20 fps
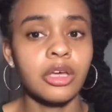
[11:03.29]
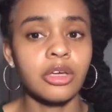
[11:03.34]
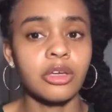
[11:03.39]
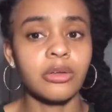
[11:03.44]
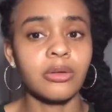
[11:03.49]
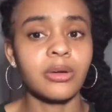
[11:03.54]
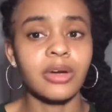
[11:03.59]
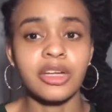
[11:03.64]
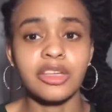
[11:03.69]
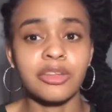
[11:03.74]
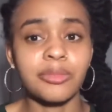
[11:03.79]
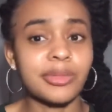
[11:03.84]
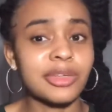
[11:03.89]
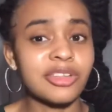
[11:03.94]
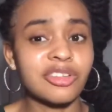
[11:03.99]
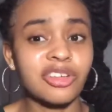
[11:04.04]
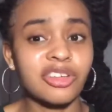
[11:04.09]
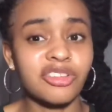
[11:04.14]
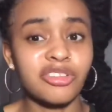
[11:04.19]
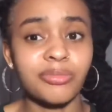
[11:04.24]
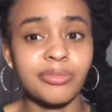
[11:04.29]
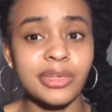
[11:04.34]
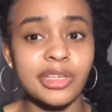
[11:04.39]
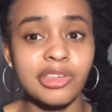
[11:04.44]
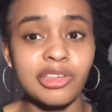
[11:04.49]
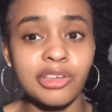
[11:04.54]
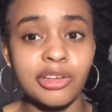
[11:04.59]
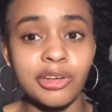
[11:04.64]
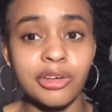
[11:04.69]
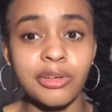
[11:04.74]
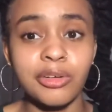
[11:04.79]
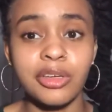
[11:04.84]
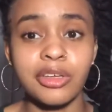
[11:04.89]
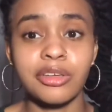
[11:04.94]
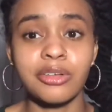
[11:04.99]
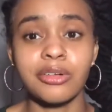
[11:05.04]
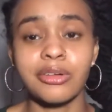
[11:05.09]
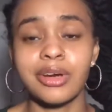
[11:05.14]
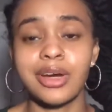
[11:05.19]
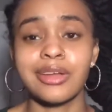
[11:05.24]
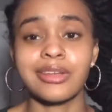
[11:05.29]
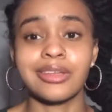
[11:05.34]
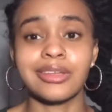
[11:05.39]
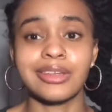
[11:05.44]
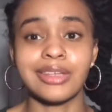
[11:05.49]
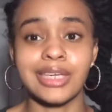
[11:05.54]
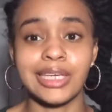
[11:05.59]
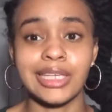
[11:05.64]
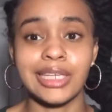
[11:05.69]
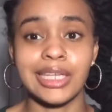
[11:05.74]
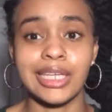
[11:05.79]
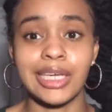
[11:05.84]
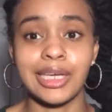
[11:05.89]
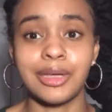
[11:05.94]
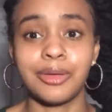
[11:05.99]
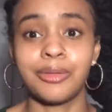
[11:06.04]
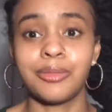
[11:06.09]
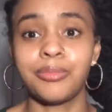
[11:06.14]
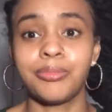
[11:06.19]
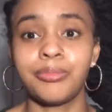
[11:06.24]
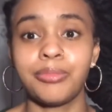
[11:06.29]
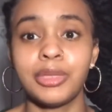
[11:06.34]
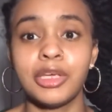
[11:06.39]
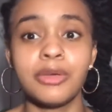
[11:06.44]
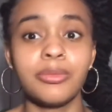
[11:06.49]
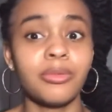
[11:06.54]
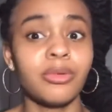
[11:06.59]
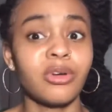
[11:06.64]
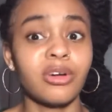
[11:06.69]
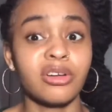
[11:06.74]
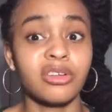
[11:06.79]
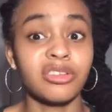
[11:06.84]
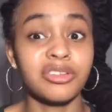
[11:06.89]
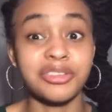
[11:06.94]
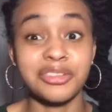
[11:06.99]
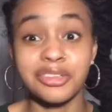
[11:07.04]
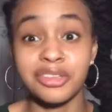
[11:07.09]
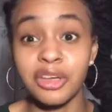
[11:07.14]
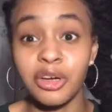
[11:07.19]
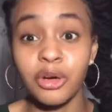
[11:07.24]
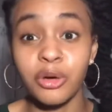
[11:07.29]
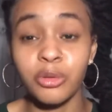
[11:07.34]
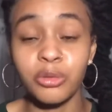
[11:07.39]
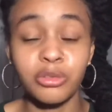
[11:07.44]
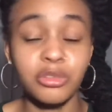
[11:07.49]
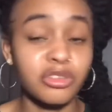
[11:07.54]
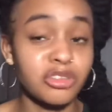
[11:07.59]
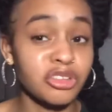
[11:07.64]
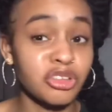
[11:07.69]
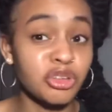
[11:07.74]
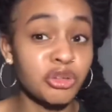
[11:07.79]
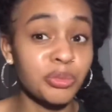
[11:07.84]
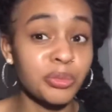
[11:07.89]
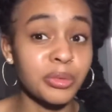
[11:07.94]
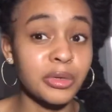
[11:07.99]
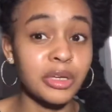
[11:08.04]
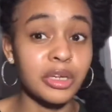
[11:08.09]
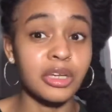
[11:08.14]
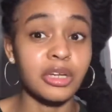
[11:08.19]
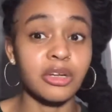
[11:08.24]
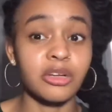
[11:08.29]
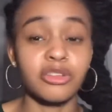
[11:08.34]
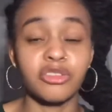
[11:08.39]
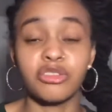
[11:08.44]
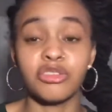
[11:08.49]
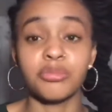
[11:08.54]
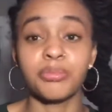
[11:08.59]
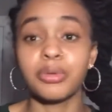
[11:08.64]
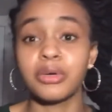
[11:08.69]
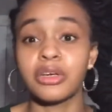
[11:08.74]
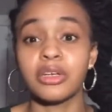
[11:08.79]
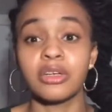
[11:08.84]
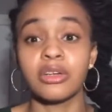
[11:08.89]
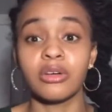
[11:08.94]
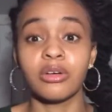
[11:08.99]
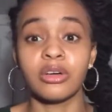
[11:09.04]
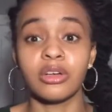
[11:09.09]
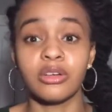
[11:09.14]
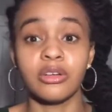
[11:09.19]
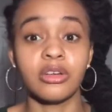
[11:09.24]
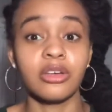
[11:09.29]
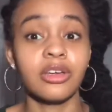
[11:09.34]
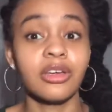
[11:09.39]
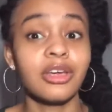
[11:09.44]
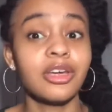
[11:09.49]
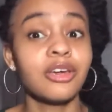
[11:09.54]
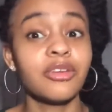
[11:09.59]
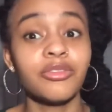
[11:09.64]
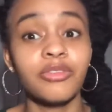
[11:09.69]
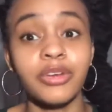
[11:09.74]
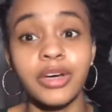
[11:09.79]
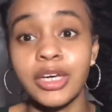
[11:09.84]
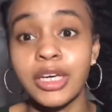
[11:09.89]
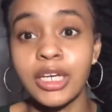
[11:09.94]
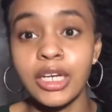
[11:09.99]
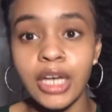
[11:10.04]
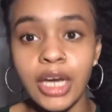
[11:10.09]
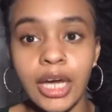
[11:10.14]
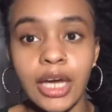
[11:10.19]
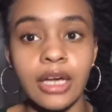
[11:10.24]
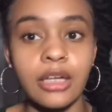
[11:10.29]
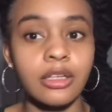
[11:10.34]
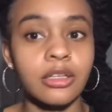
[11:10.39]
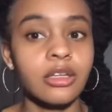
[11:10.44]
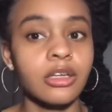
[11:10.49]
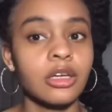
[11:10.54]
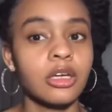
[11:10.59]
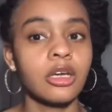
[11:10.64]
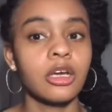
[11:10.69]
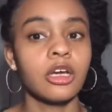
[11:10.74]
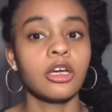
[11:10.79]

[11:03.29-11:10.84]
You don't have to be judgmental, and you don't have to think that people are slow, stupid, or just putting on a fucking act.